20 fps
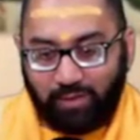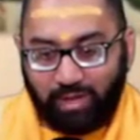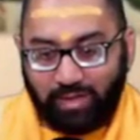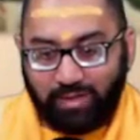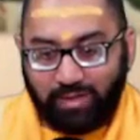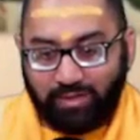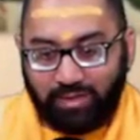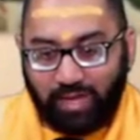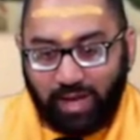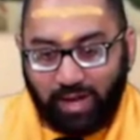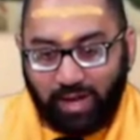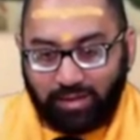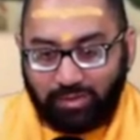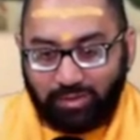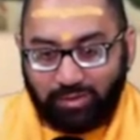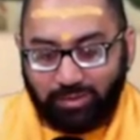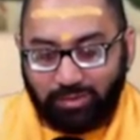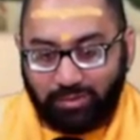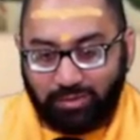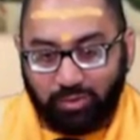flight is
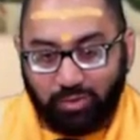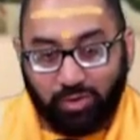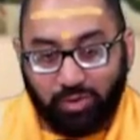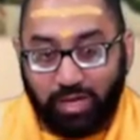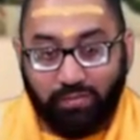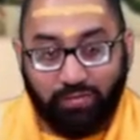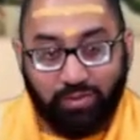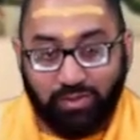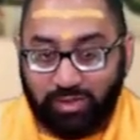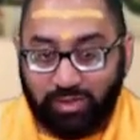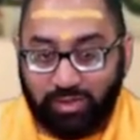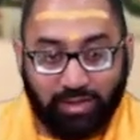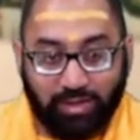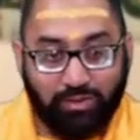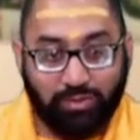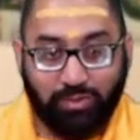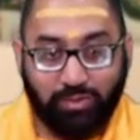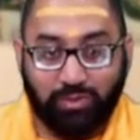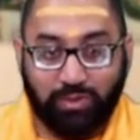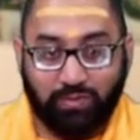canceled, your life is
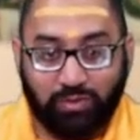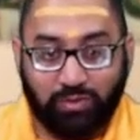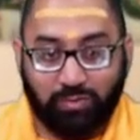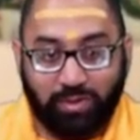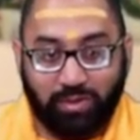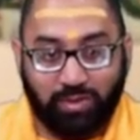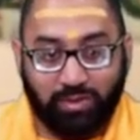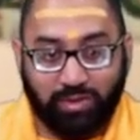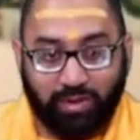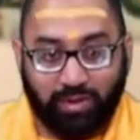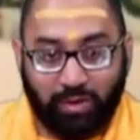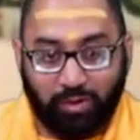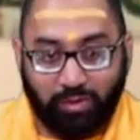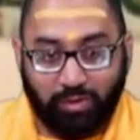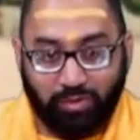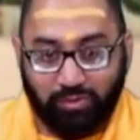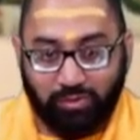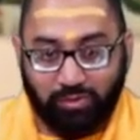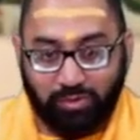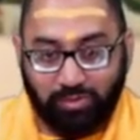canceled. You have to spend it there.
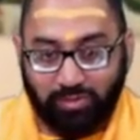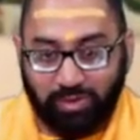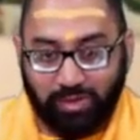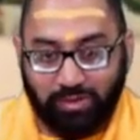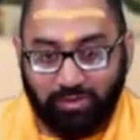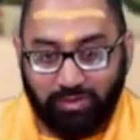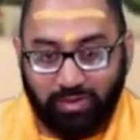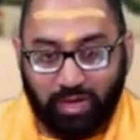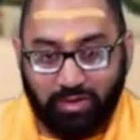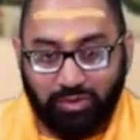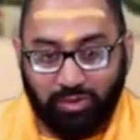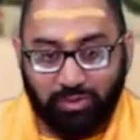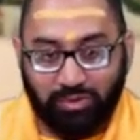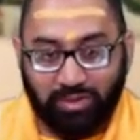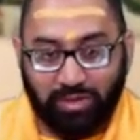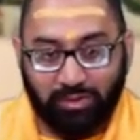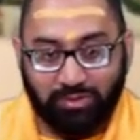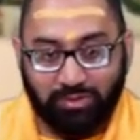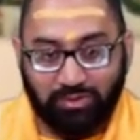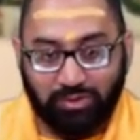There's no like nice
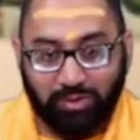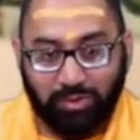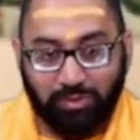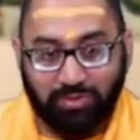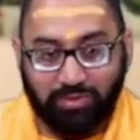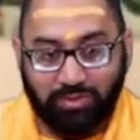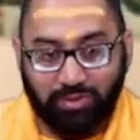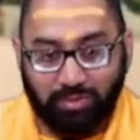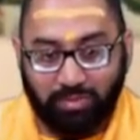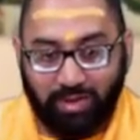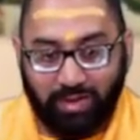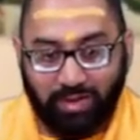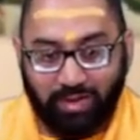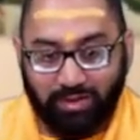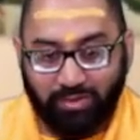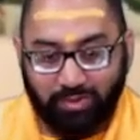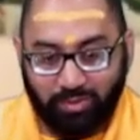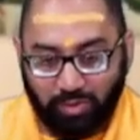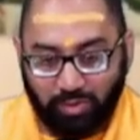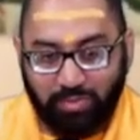hotels to go to nearby
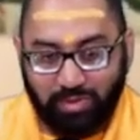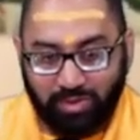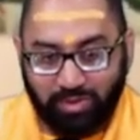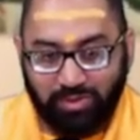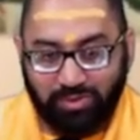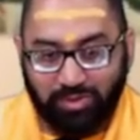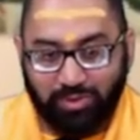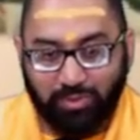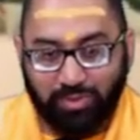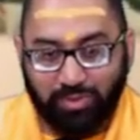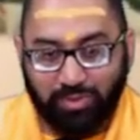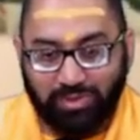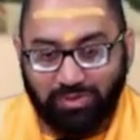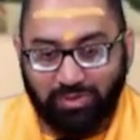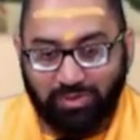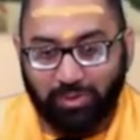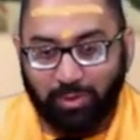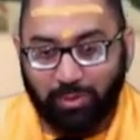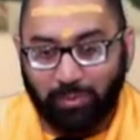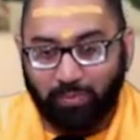either. You've been in these
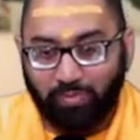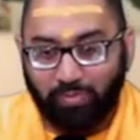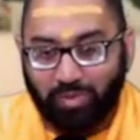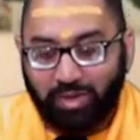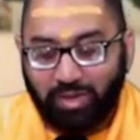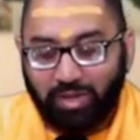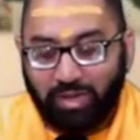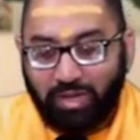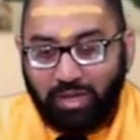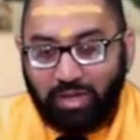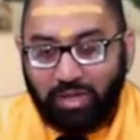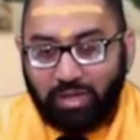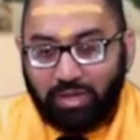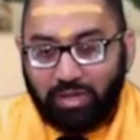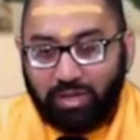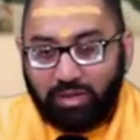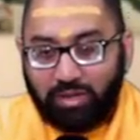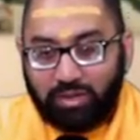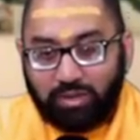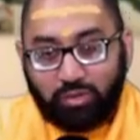situations.
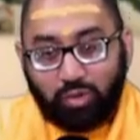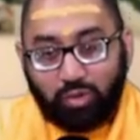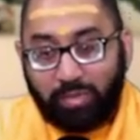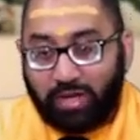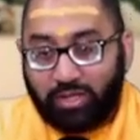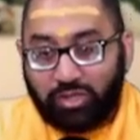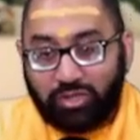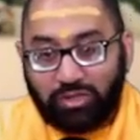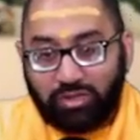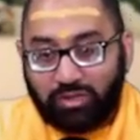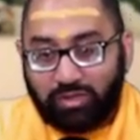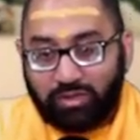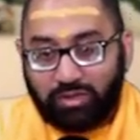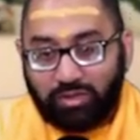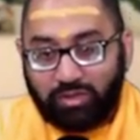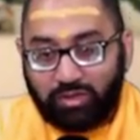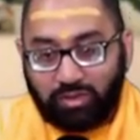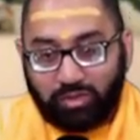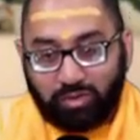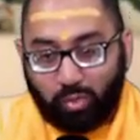So imagine
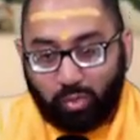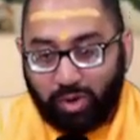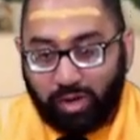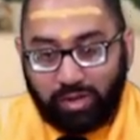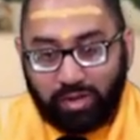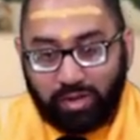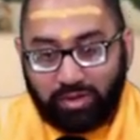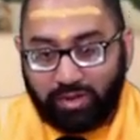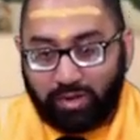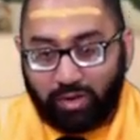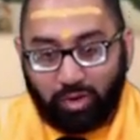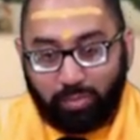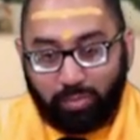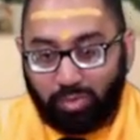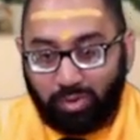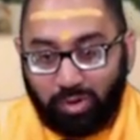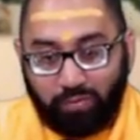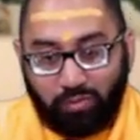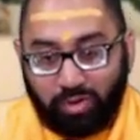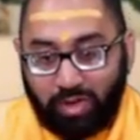you're waiting at the
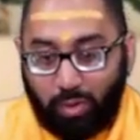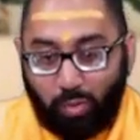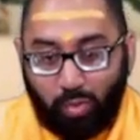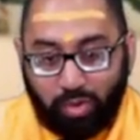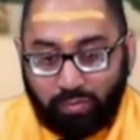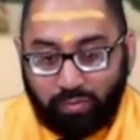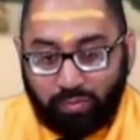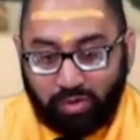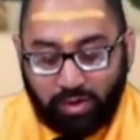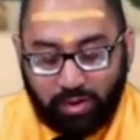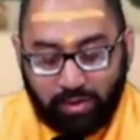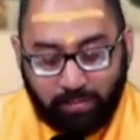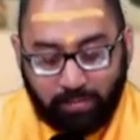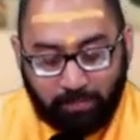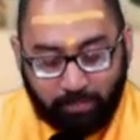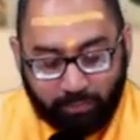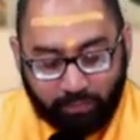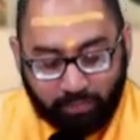airport for that one flight.